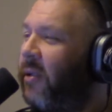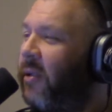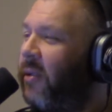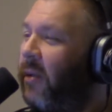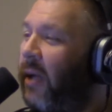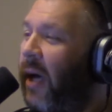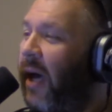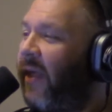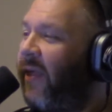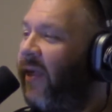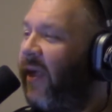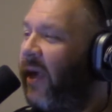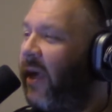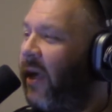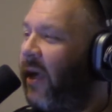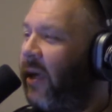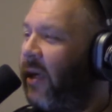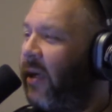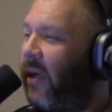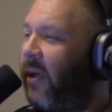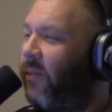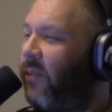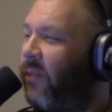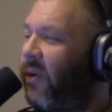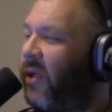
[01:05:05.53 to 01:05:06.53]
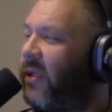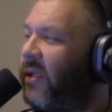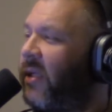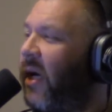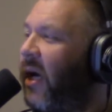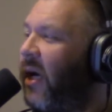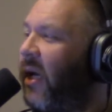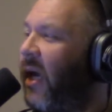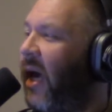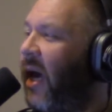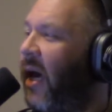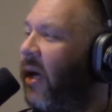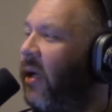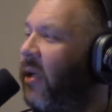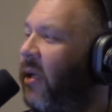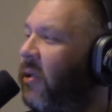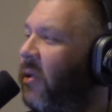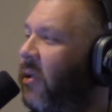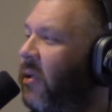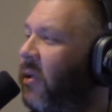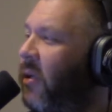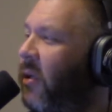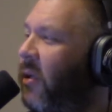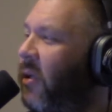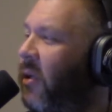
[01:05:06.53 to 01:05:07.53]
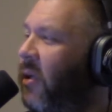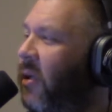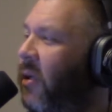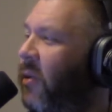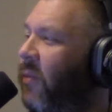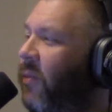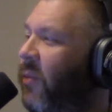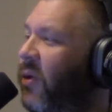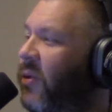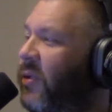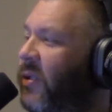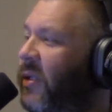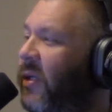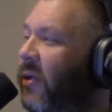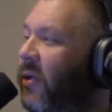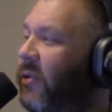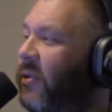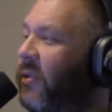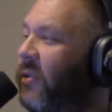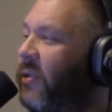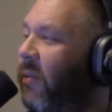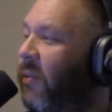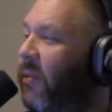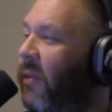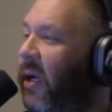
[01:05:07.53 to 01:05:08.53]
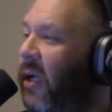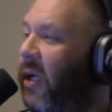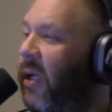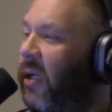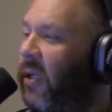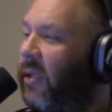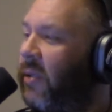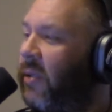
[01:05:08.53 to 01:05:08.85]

I think, but yeah, uh, yeah. Moses killed somebody.